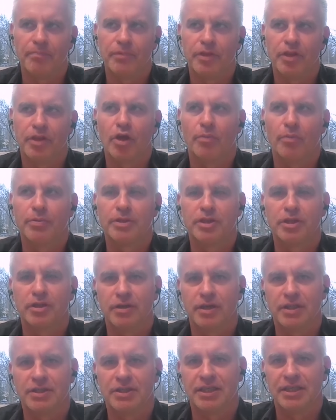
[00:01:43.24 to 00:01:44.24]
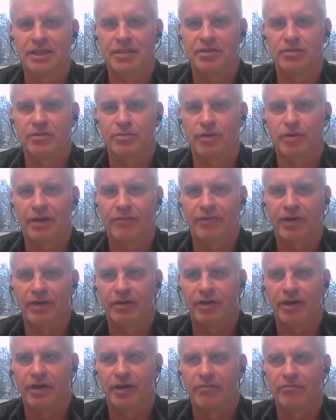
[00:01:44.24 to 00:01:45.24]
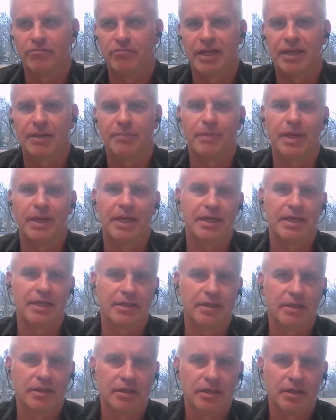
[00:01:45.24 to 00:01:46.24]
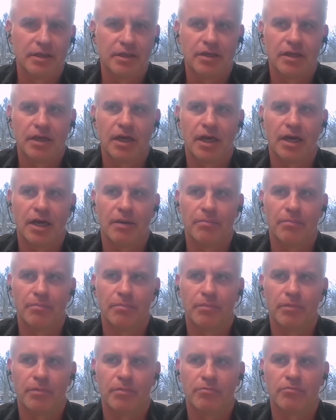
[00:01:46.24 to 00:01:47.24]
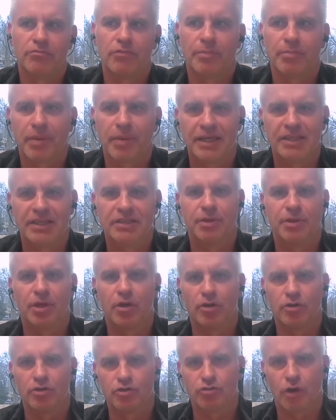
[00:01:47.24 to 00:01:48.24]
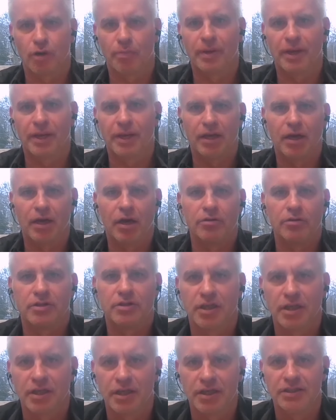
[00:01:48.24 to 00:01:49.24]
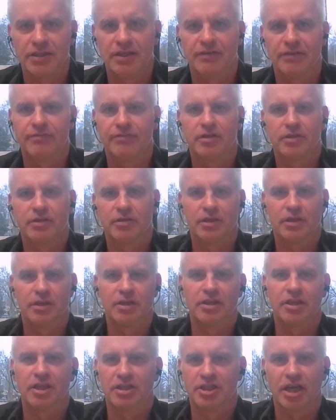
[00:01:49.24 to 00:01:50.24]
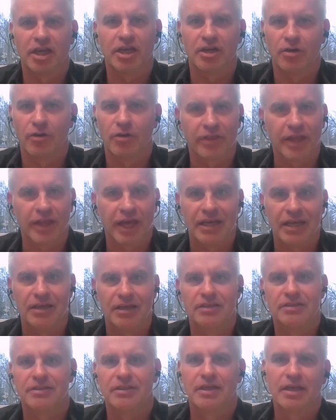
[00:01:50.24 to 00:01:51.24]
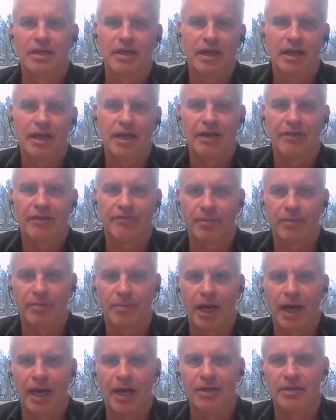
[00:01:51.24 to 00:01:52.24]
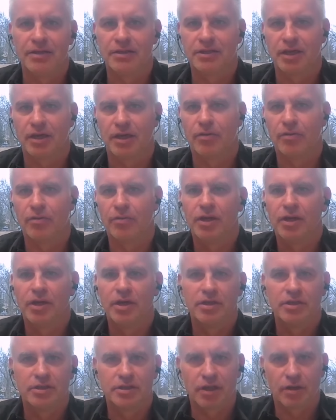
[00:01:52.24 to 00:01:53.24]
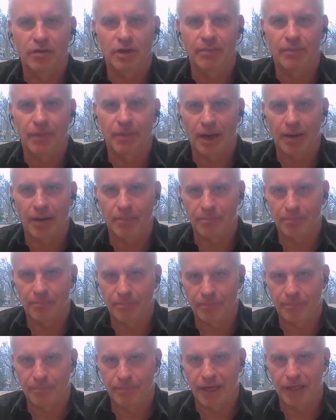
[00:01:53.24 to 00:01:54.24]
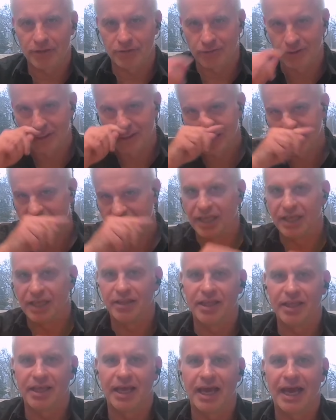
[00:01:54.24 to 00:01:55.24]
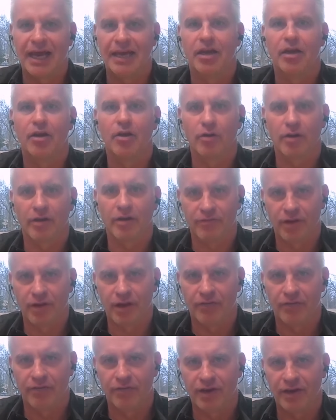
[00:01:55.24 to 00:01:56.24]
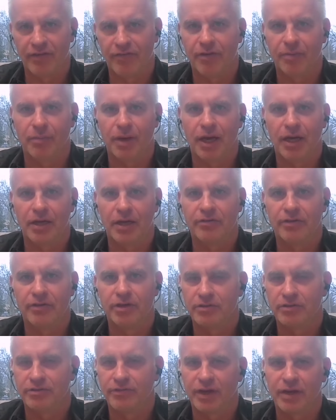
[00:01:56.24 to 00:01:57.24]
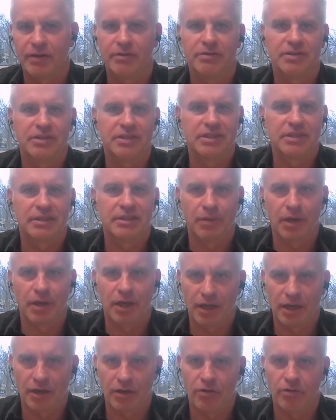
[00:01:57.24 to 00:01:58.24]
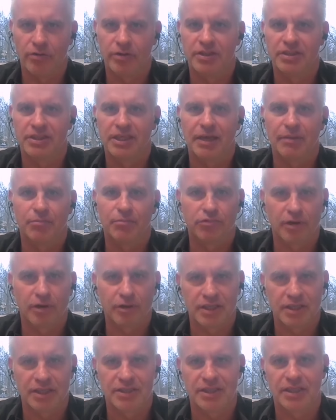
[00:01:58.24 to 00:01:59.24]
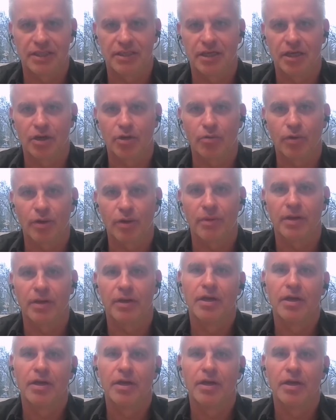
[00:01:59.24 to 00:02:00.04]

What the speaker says: opportunity to have a ready-made replacement or drop-in alternative to the juggernaut that is lithium-ion. So sodium-ion batteries, the analog of lithium-ion, use very similar or the same processing equipment,